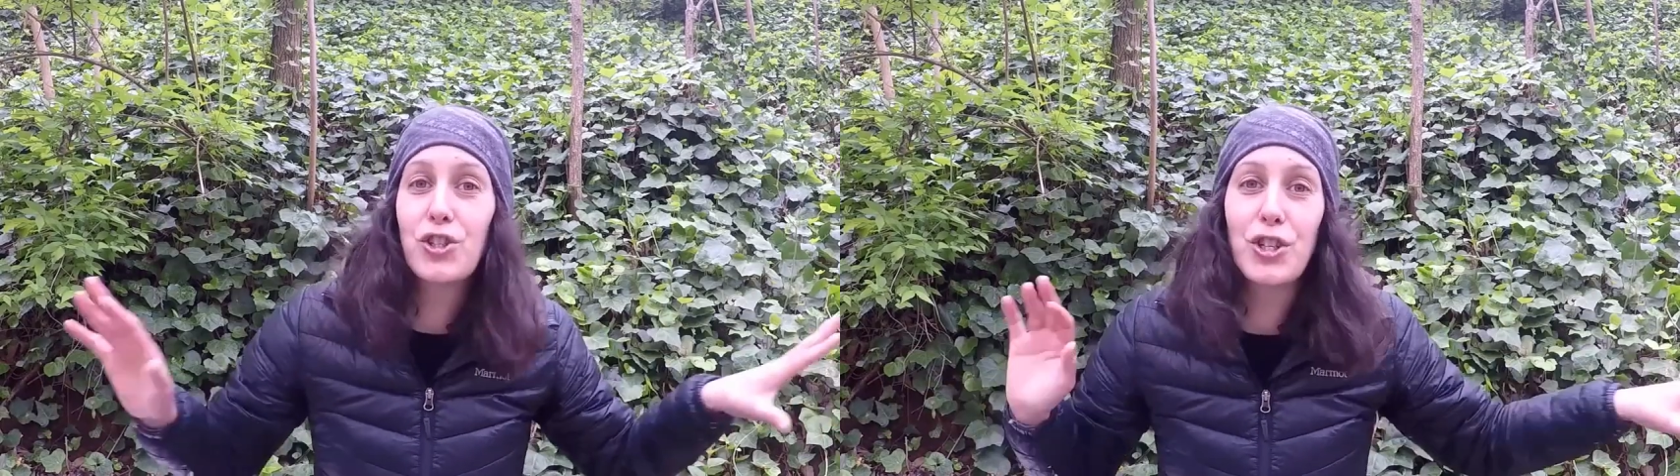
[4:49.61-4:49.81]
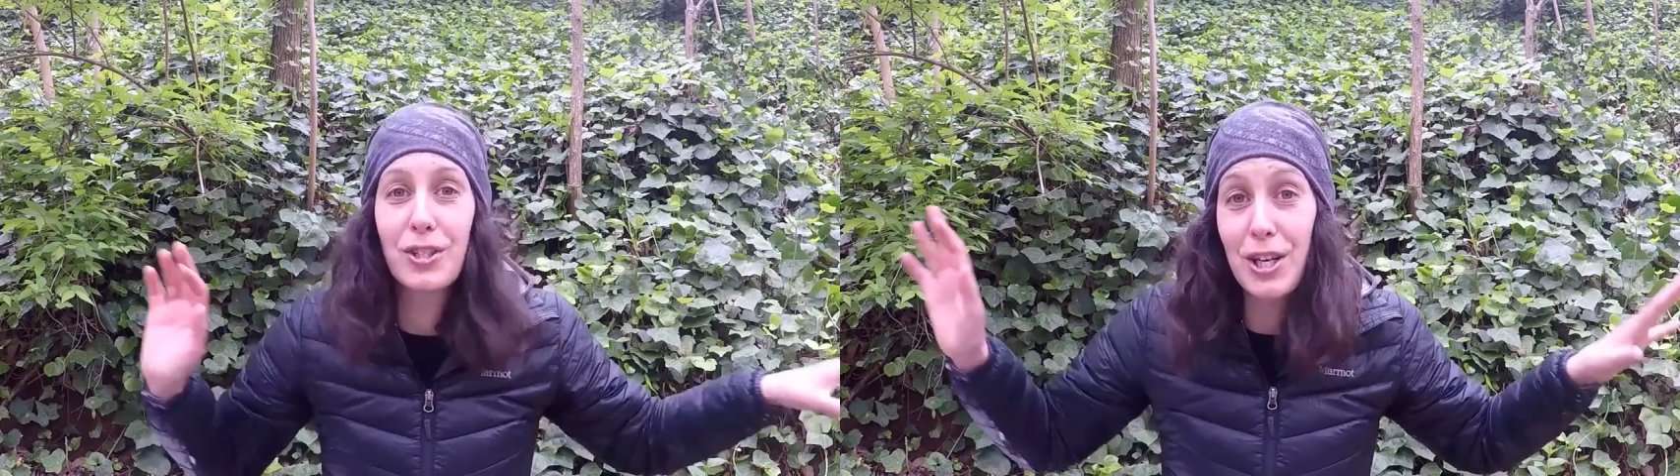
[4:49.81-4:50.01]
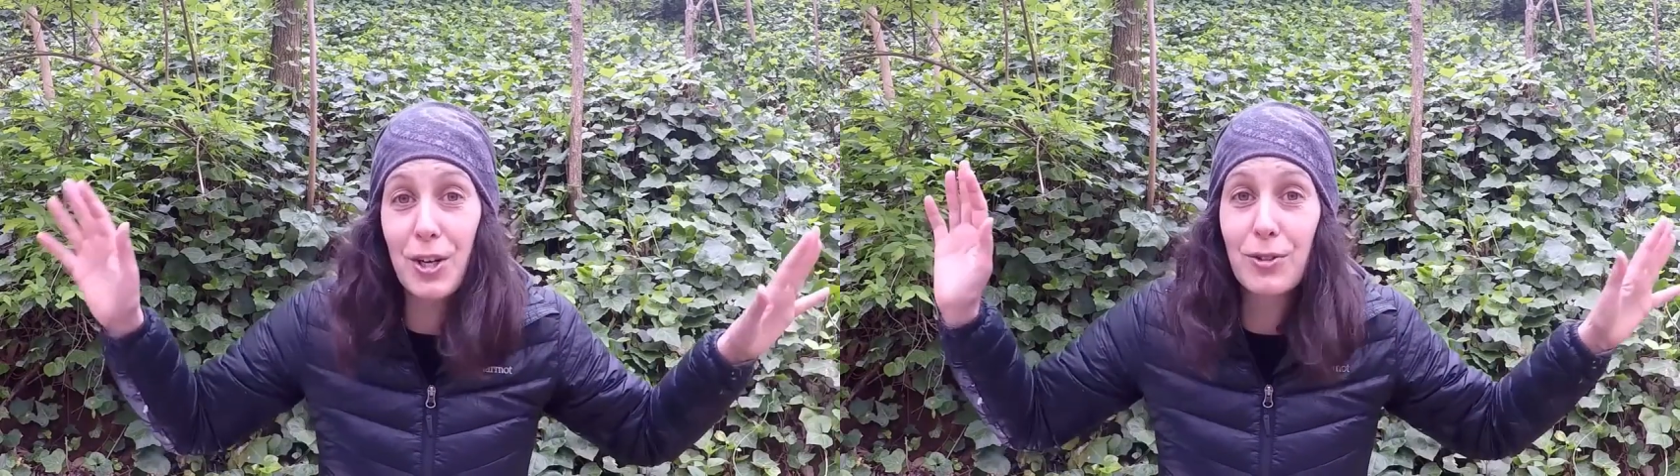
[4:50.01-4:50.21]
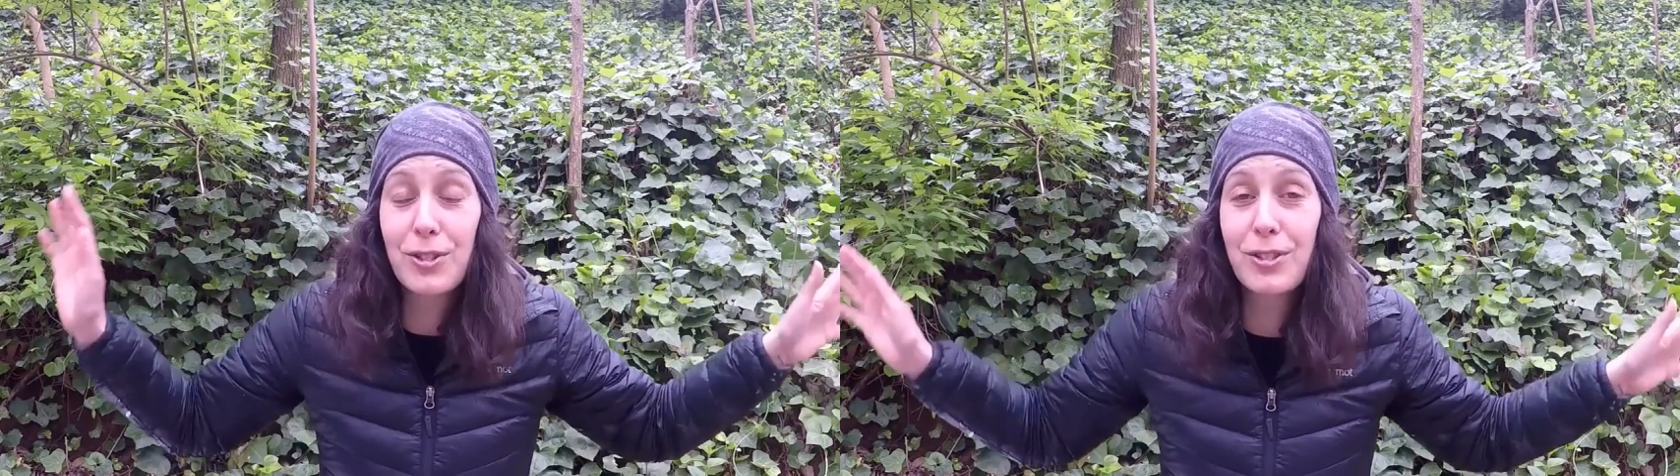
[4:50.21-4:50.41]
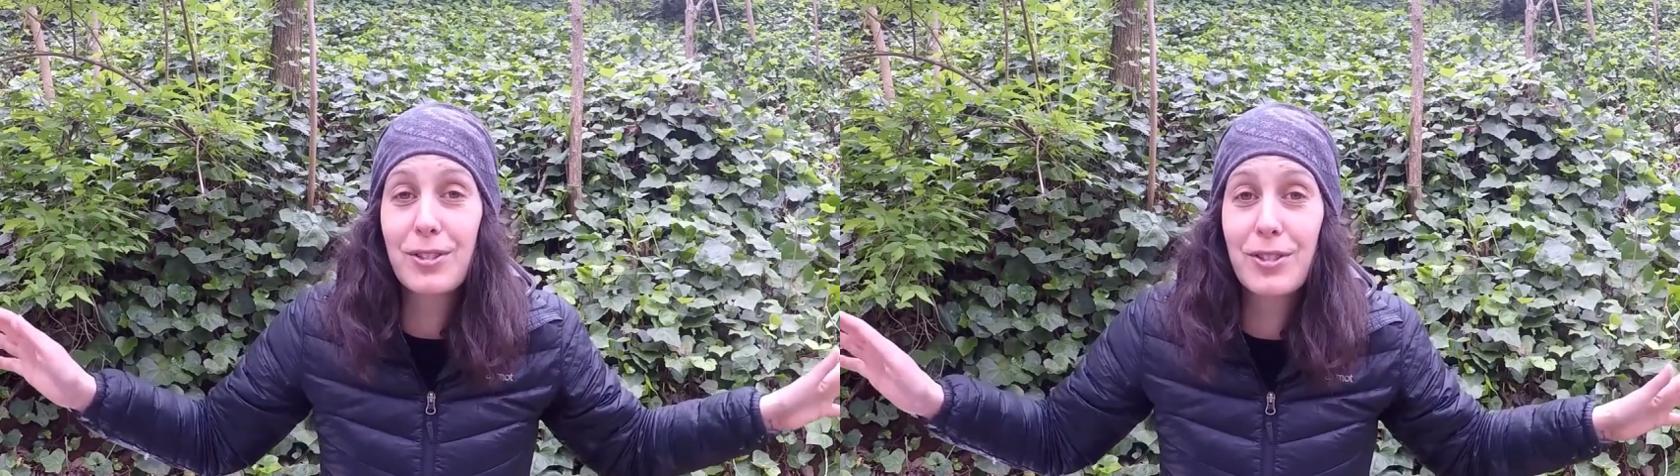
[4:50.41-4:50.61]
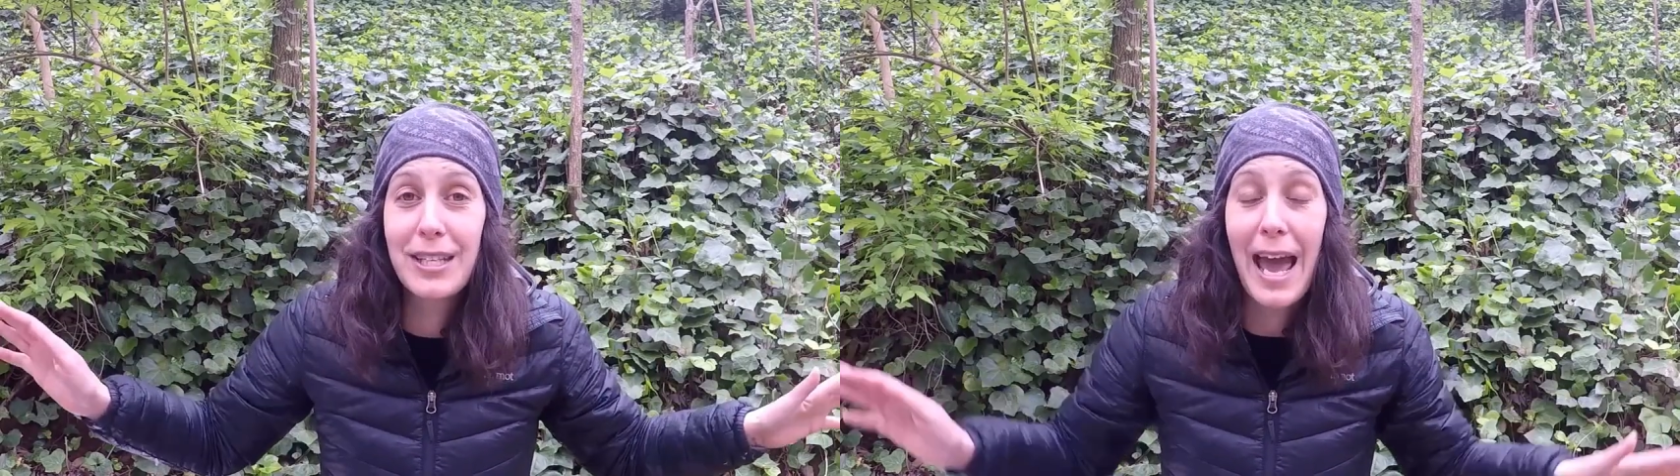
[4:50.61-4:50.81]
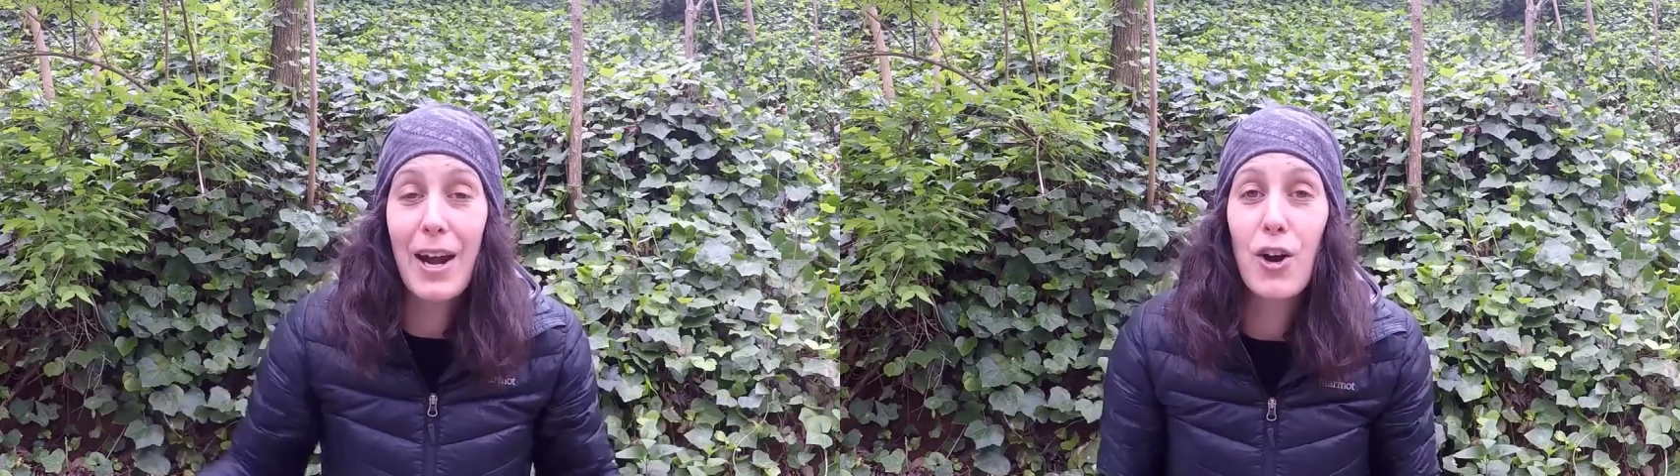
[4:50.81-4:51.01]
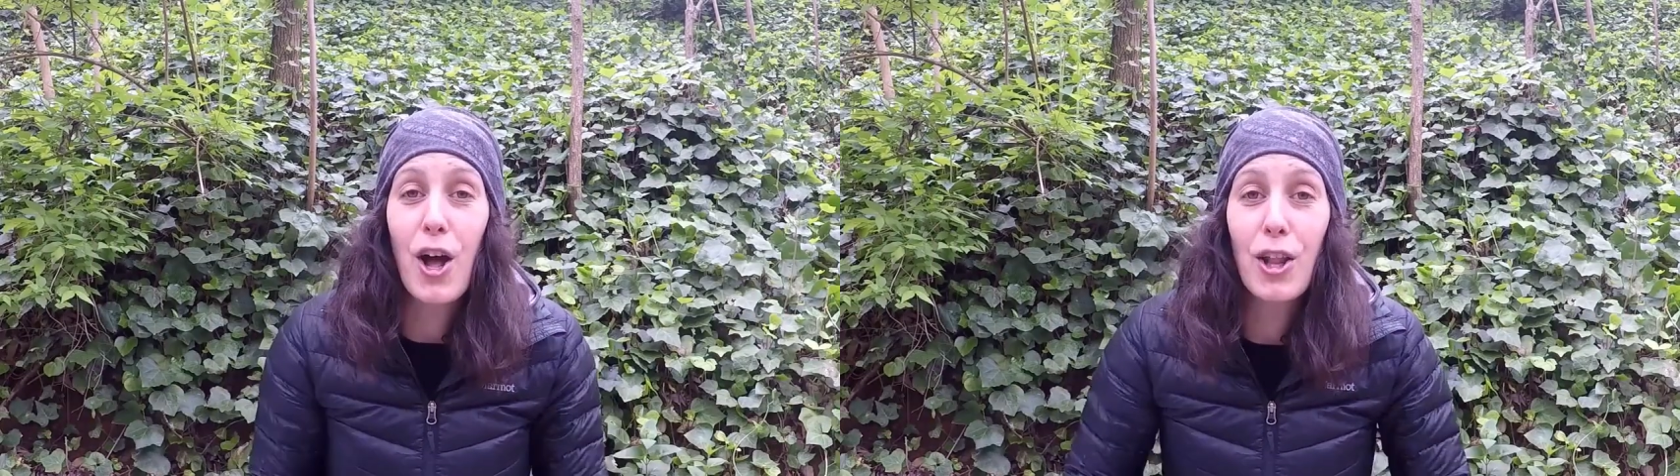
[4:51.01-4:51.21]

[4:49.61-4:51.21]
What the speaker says: scattered